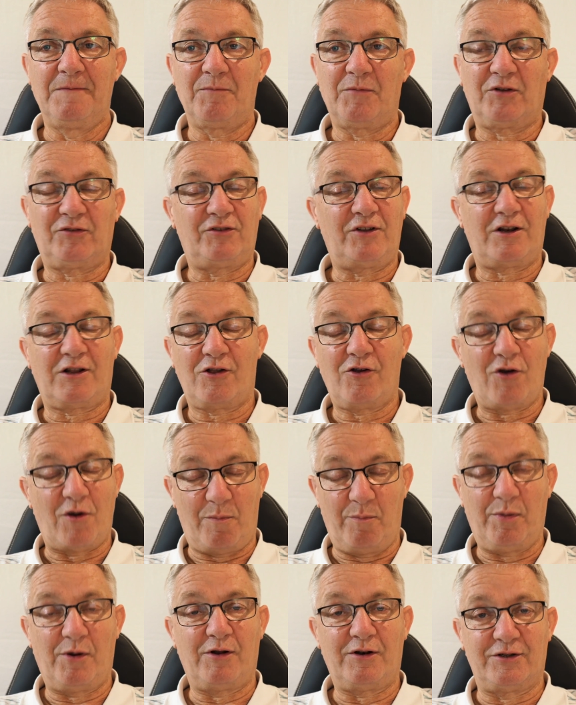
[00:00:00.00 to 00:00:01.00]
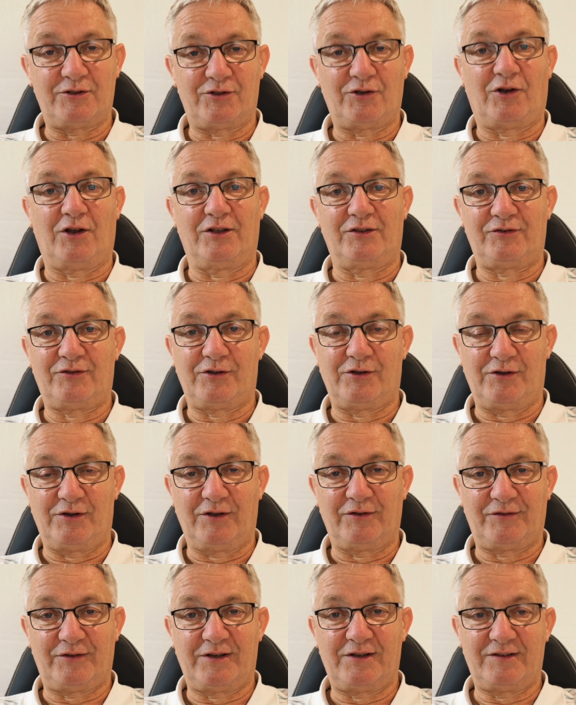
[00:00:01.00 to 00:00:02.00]
I said, I've got to apologise to you.
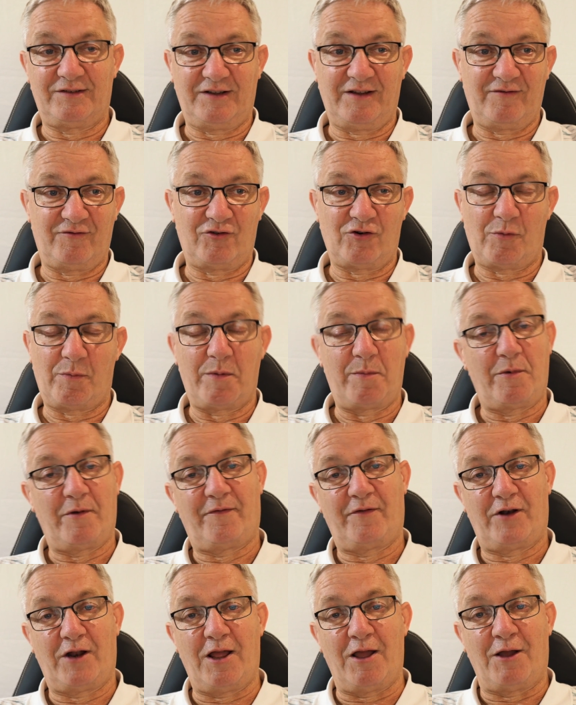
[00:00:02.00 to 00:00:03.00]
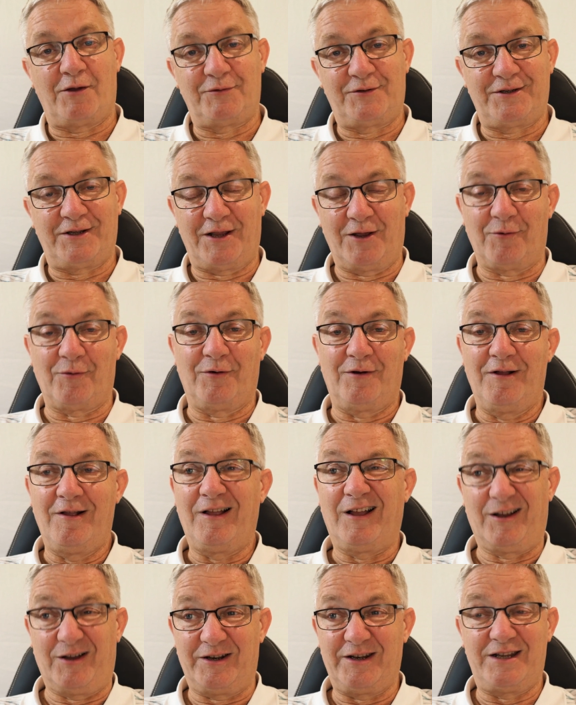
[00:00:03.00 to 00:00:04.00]
I said, instead of dropping me off at the hotel,
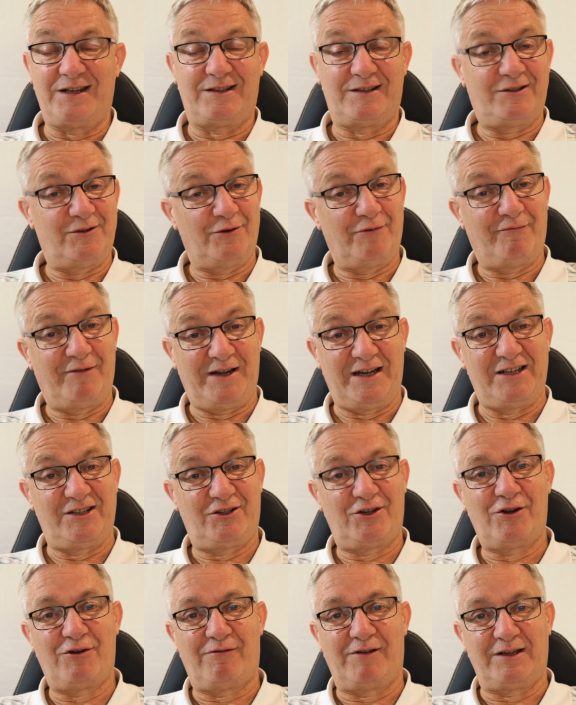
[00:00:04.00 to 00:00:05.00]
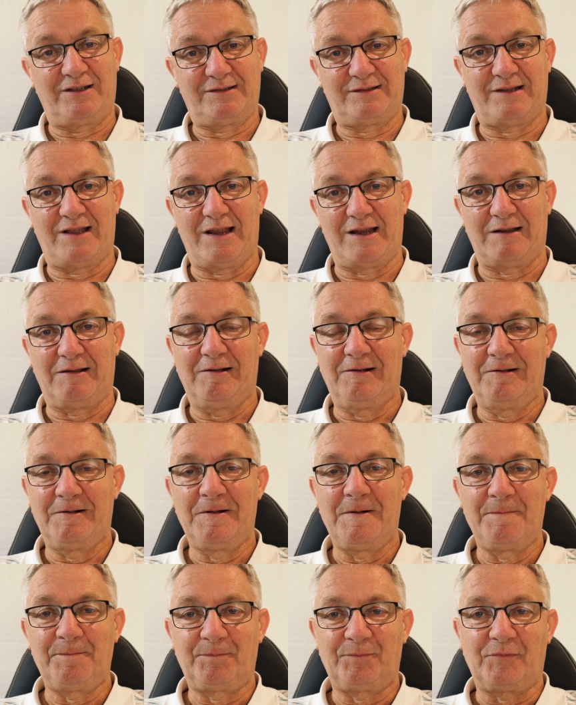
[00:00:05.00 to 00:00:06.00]
I need to do a really tourist thing.
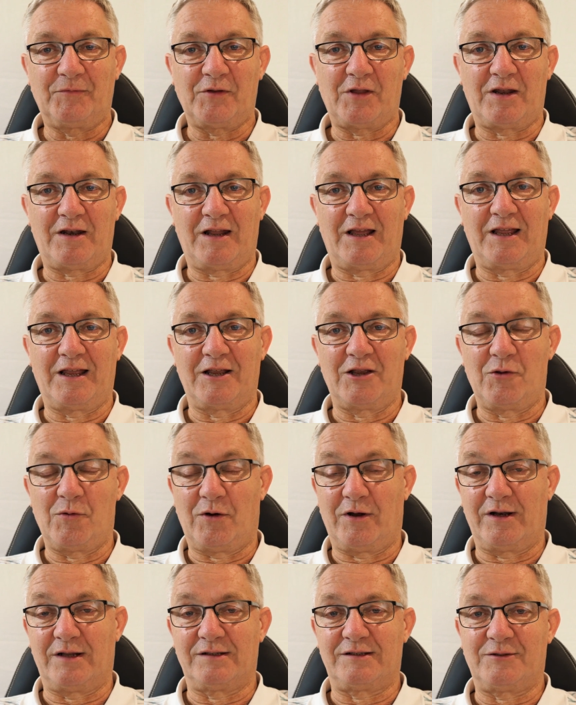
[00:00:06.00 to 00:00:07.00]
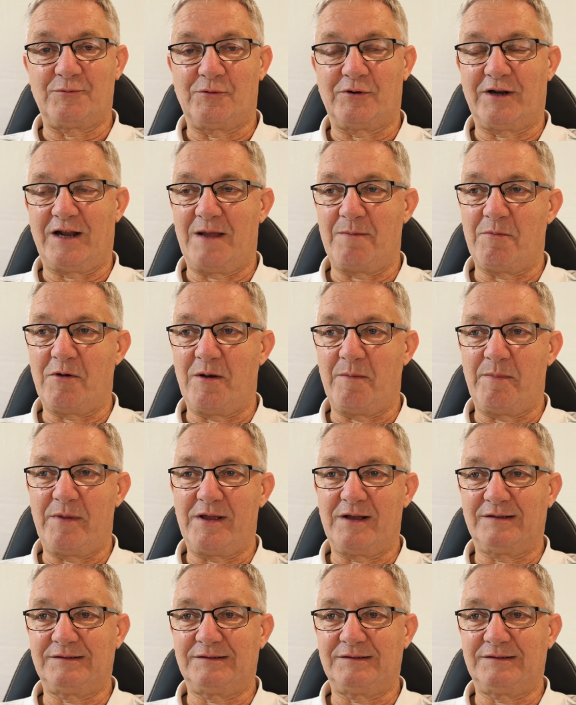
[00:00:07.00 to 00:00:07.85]
And they inquired as to what that might be.